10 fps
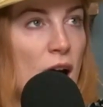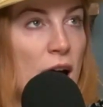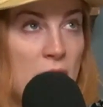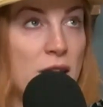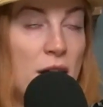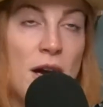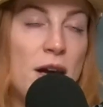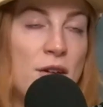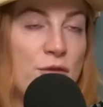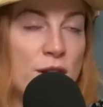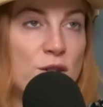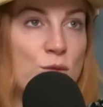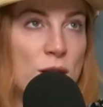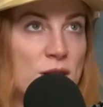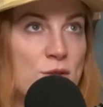I had a friend who
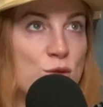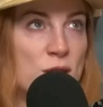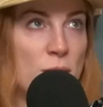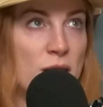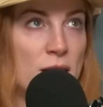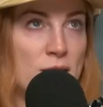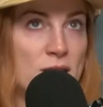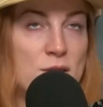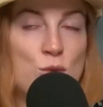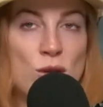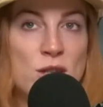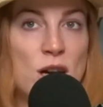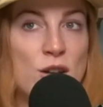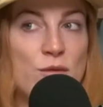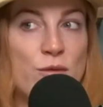went through something like this. It was
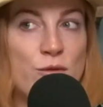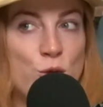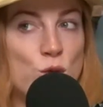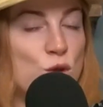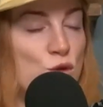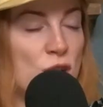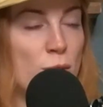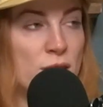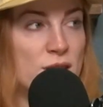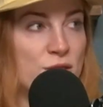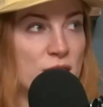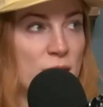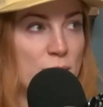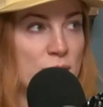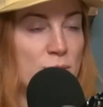not a full new job at a different
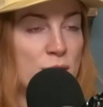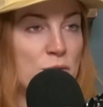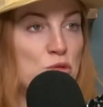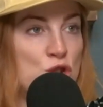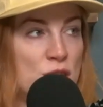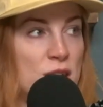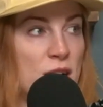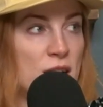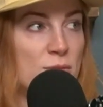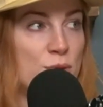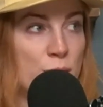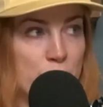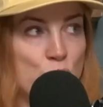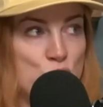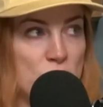company, but she got a
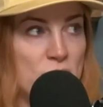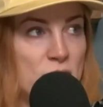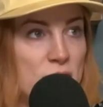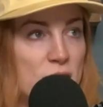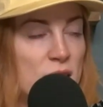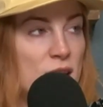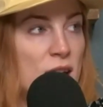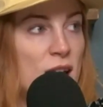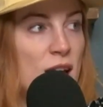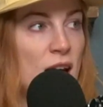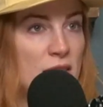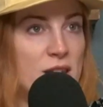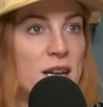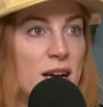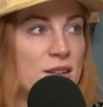promotion and
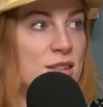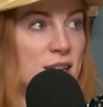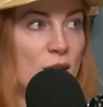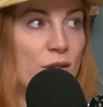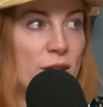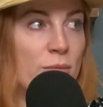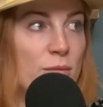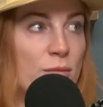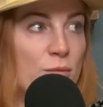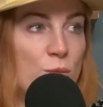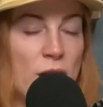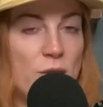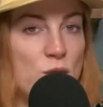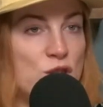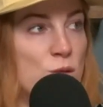then had to tell them
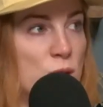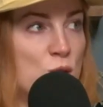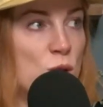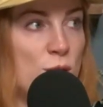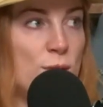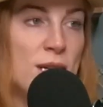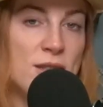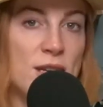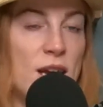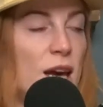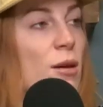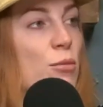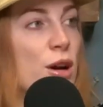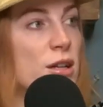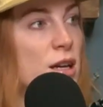like when she was 20 weeks, like, hey, I'm
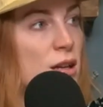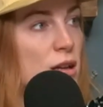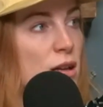pregnant.